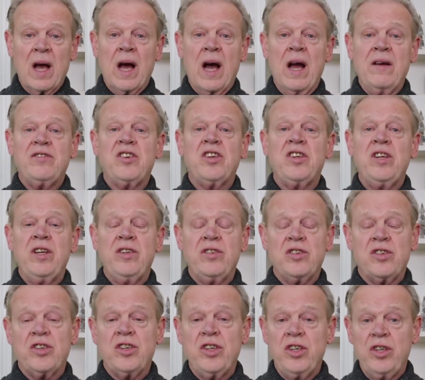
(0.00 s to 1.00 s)
I've seen
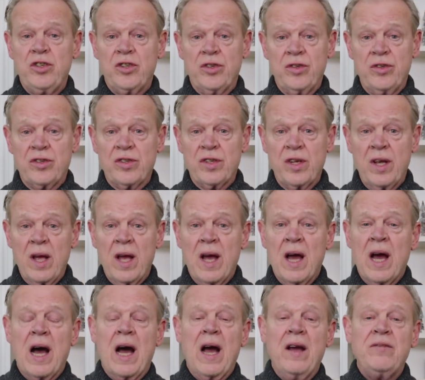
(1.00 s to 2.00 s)
seizures.
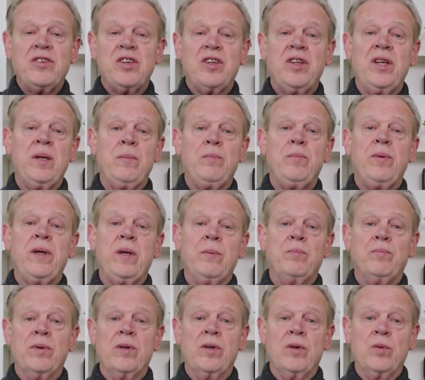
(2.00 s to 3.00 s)
I've seen
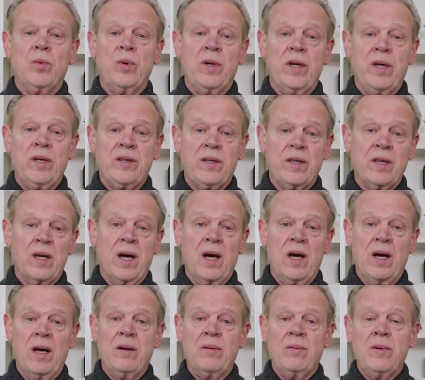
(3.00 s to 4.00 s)
people with
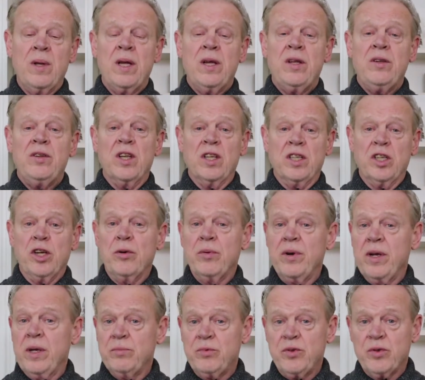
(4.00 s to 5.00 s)

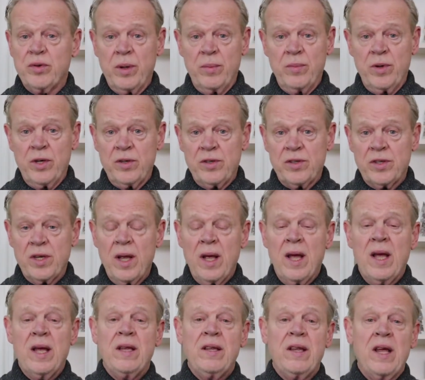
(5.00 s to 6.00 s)
delirium tremors
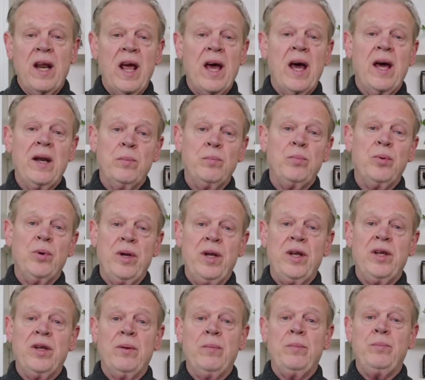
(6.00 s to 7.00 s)
that had
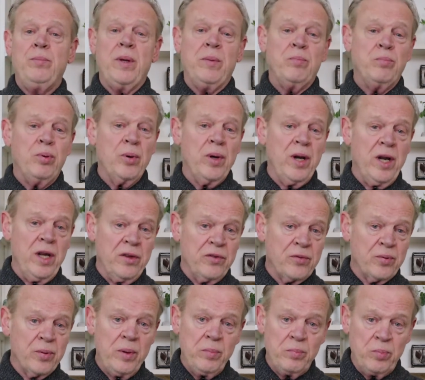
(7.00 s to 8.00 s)
to be put in
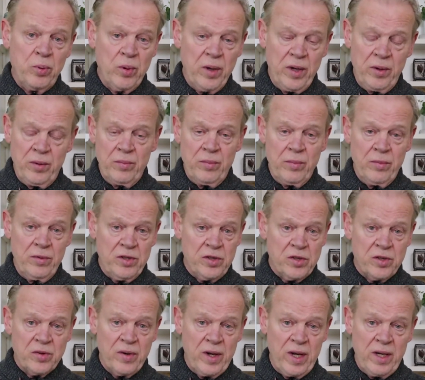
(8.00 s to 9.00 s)
3-point
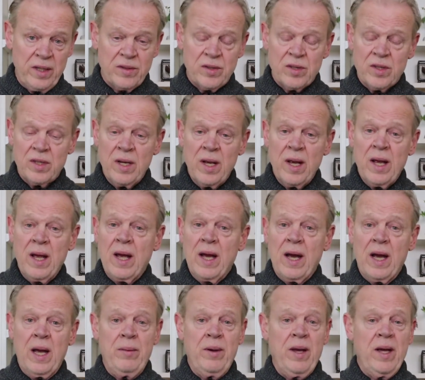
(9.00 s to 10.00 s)
restraints.
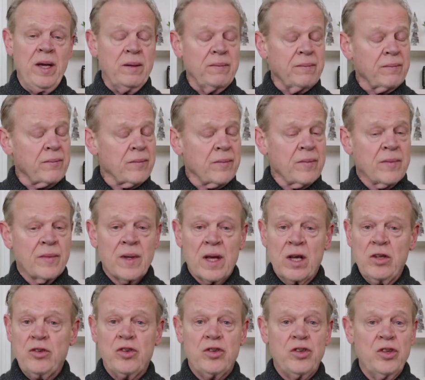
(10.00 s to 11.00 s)
I mean,
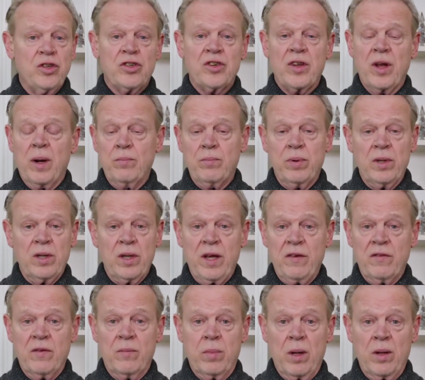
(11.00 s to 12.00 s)
it's just
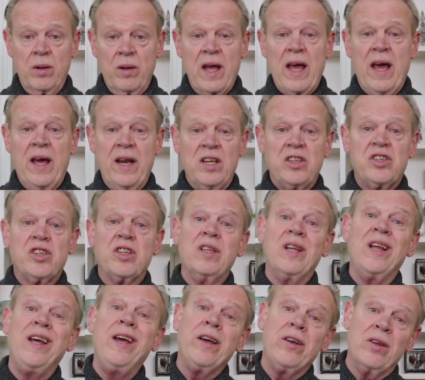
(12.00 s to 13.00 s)
unbelievable, and it's
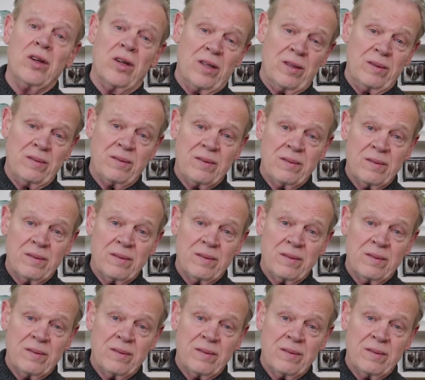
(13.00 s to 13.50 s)
legal.